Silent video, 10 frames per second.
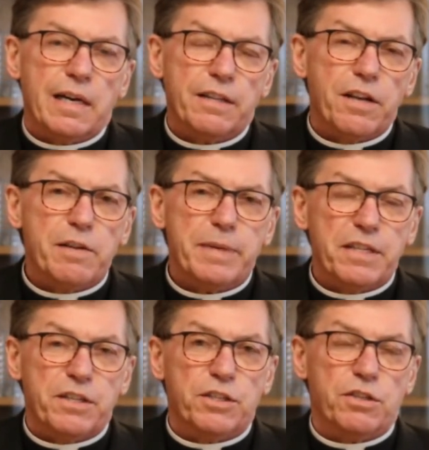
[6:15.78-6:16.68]
I thought
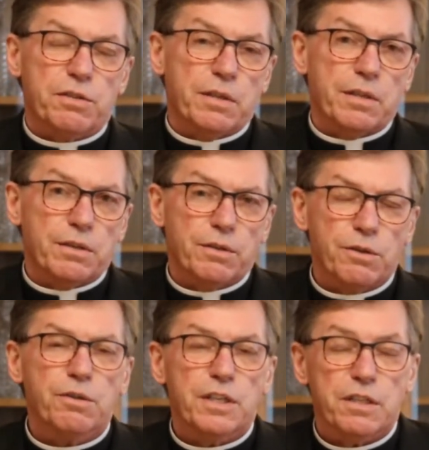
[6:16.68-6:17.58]
about this
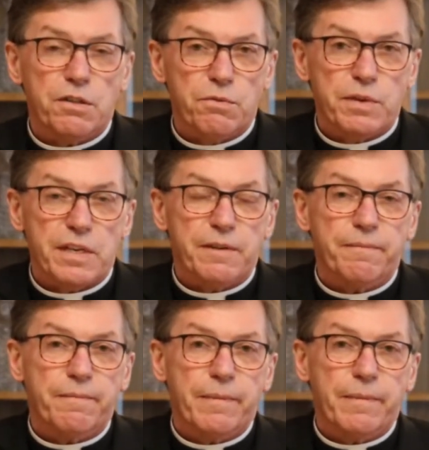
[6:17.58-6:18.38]
early in the week,